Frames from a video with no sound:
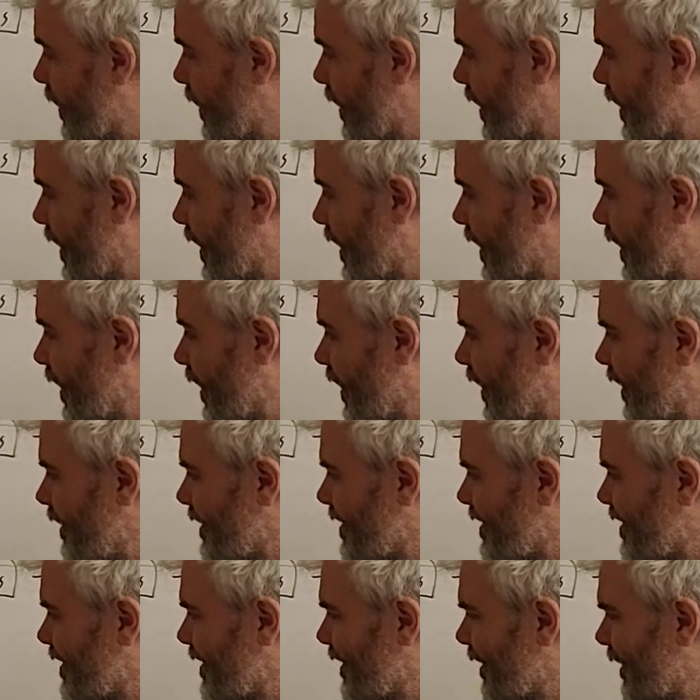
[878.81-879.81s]
I
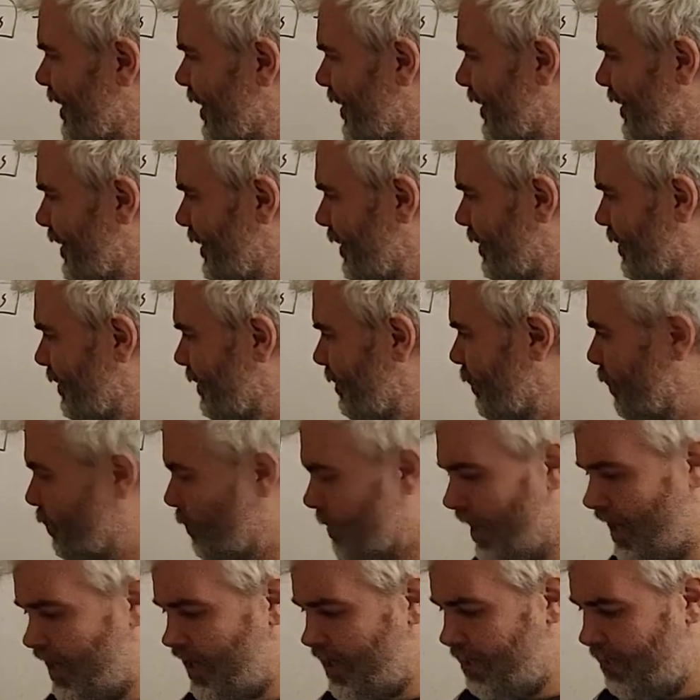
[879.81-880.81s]
still
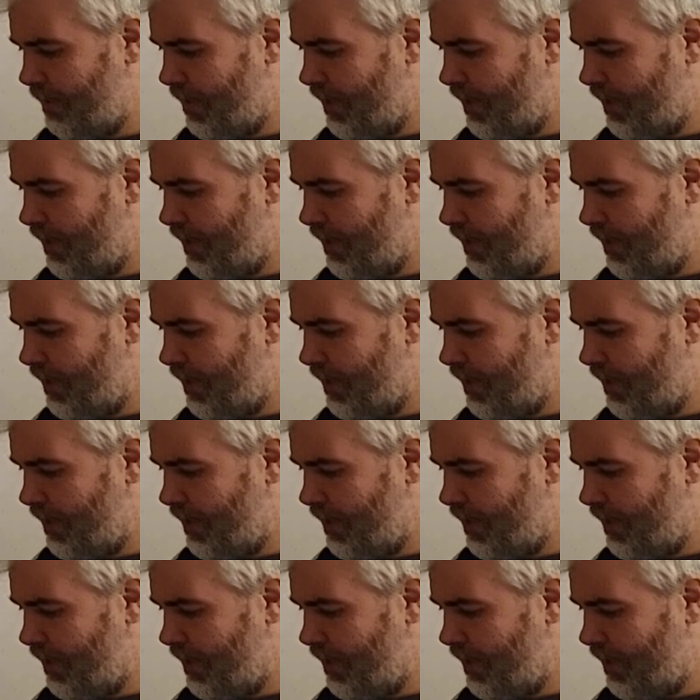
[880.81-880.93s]
won't get any